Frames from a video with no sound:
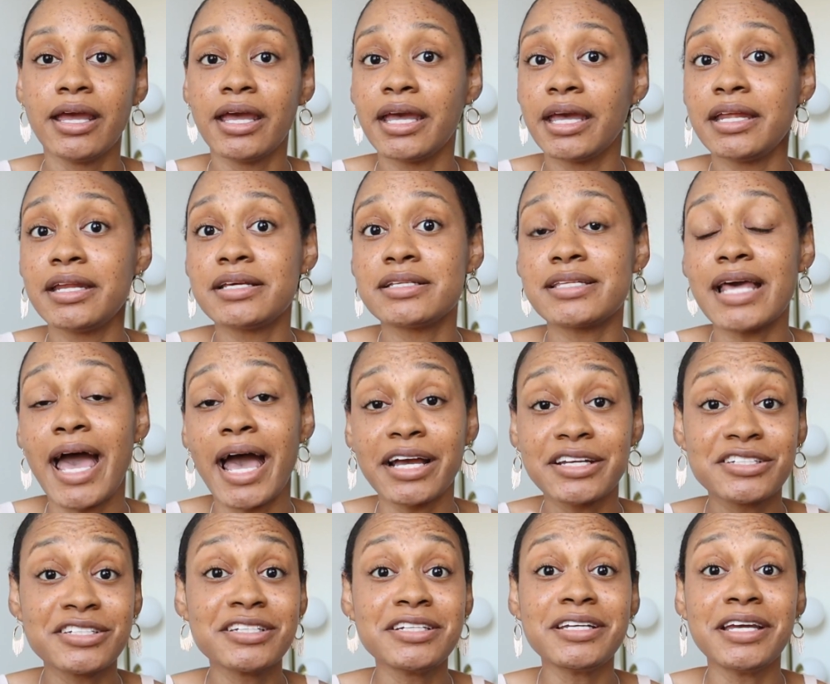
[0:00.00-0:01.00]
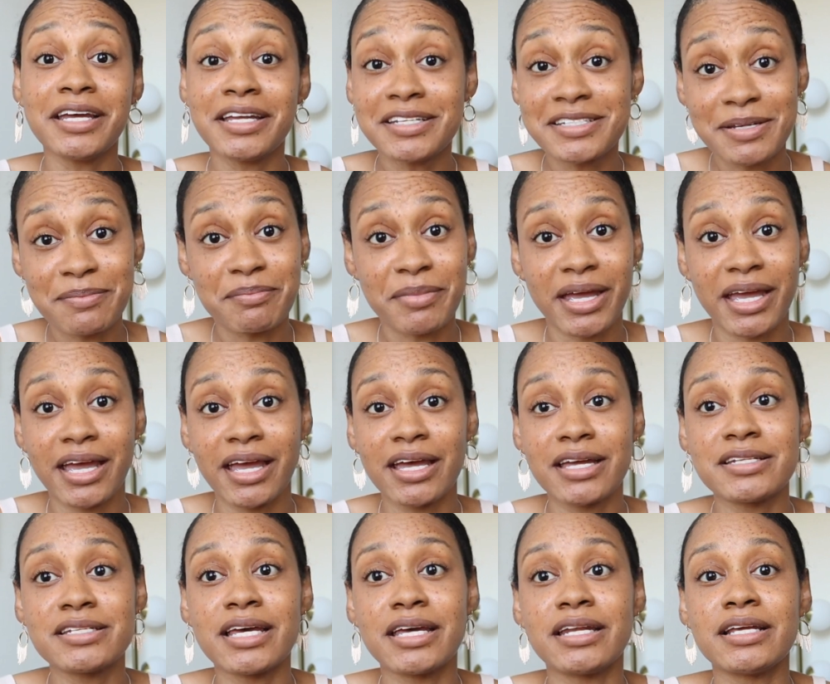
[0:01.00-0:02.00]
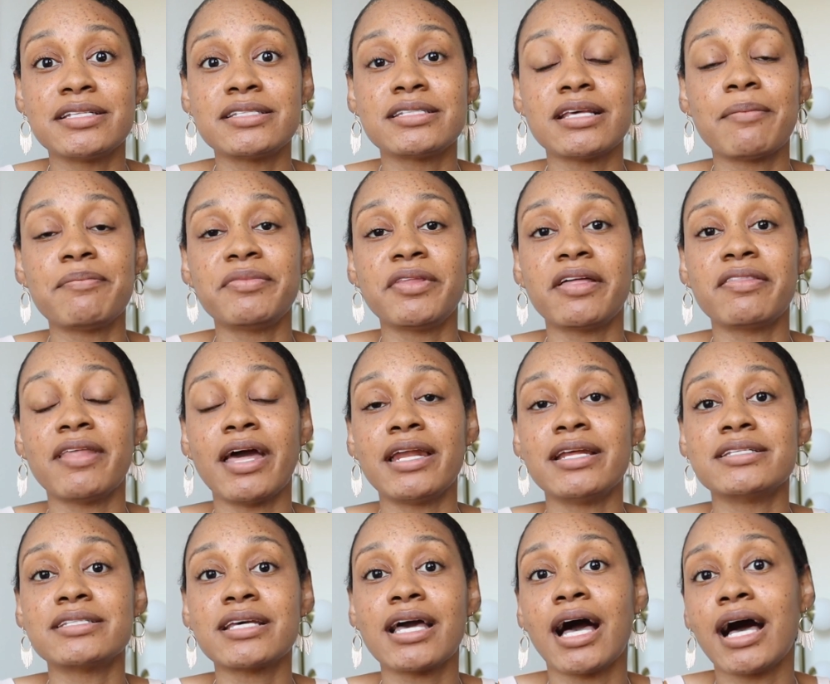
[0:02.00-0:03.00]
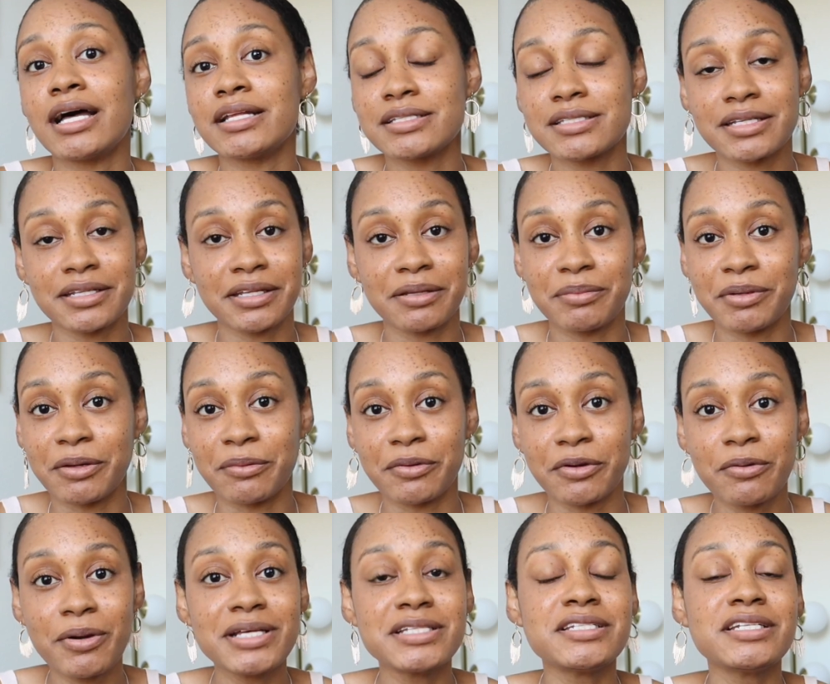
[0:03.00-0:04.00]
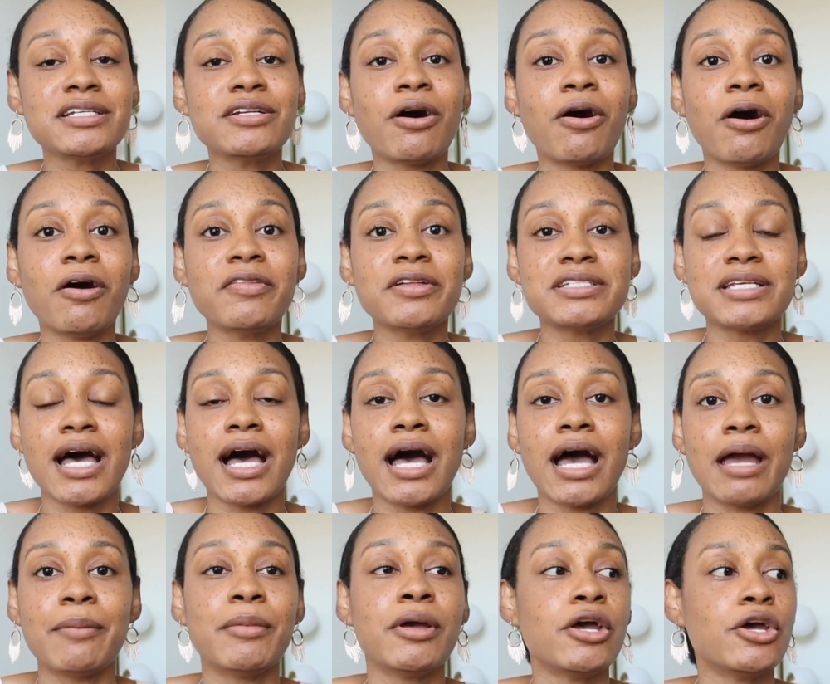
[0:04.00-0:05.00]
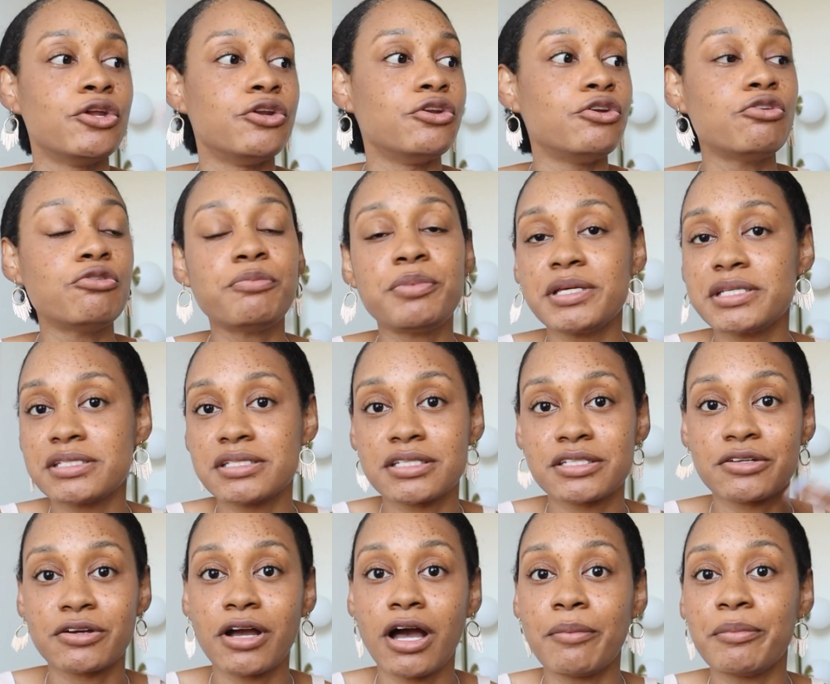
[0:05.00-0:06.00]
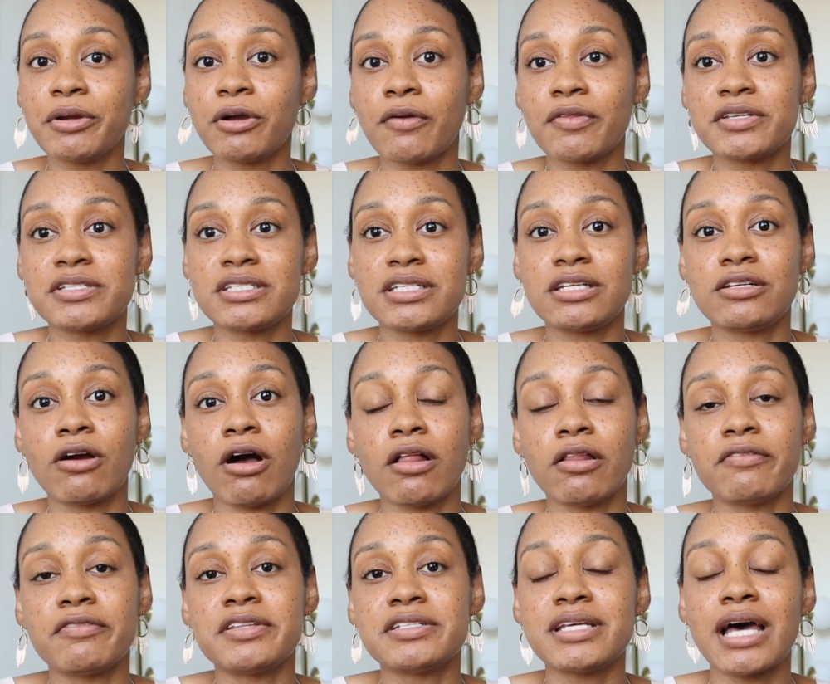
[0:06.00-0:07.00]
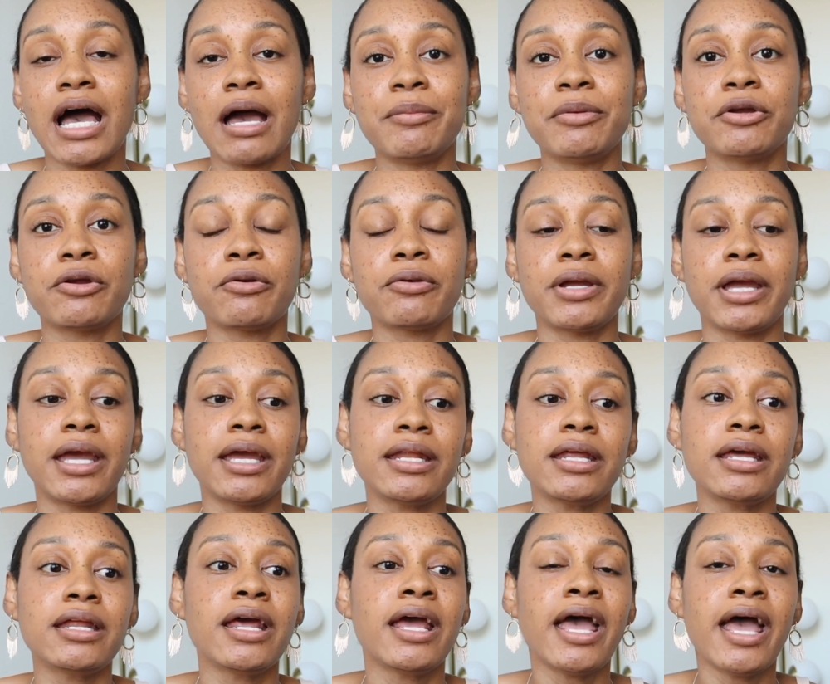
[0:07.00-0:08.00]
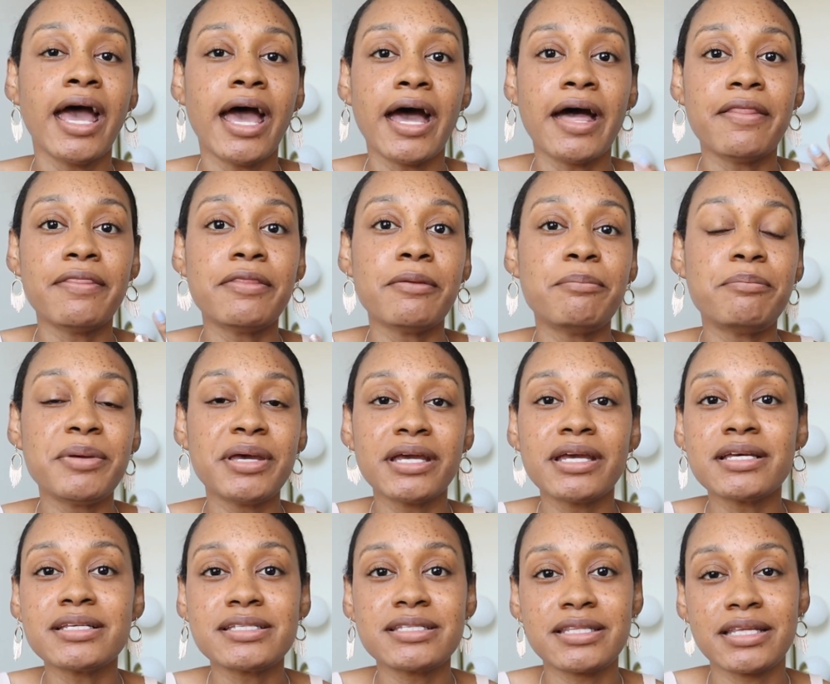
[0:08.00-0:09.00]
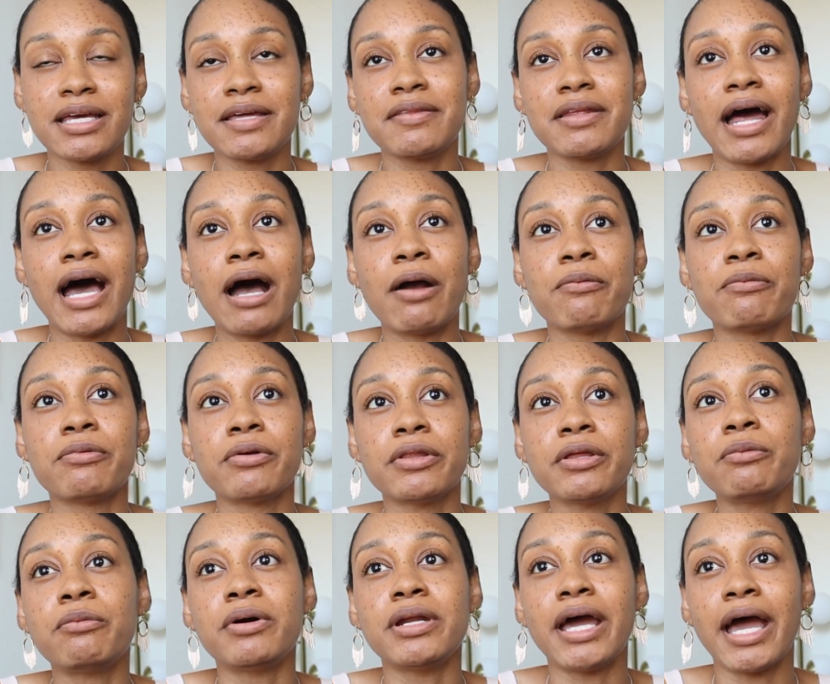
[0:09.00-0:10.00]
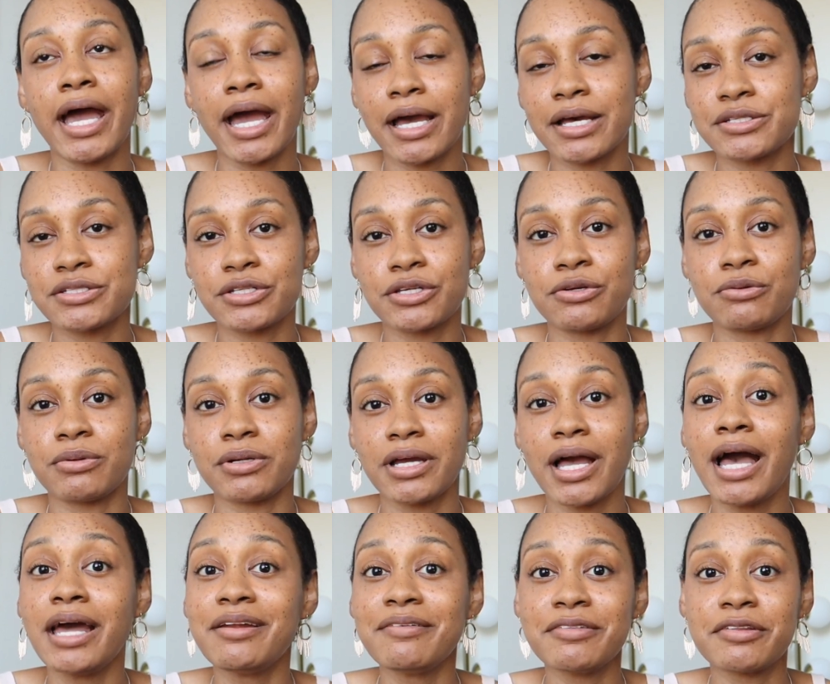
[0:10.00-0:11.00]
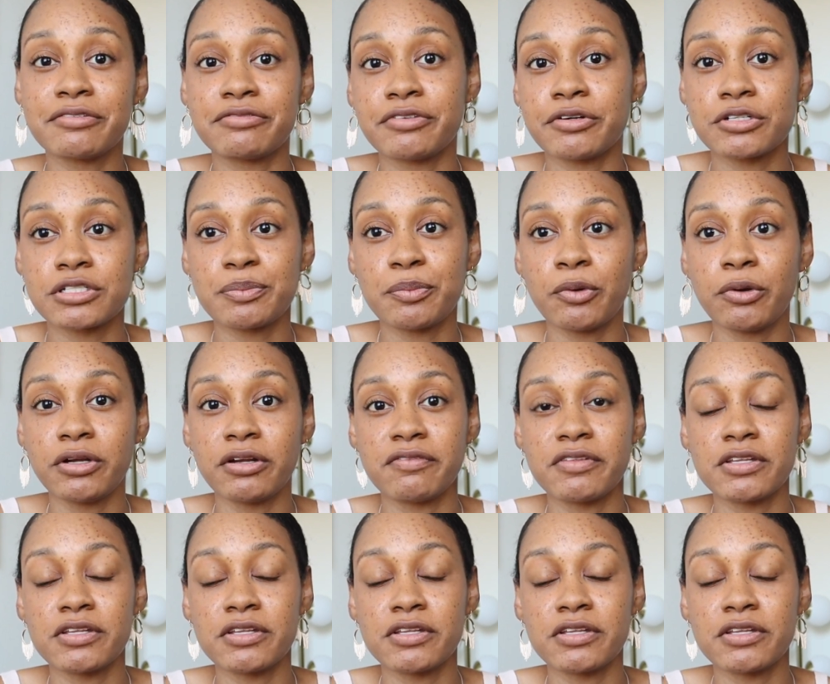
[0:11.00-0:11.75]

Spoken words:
It is actually in demand, and it's something that is constantly being requested all the time. New businesses are coming on the scene all of the time to create it. And the biggest thing that I really want to ask you, and kind of the first point of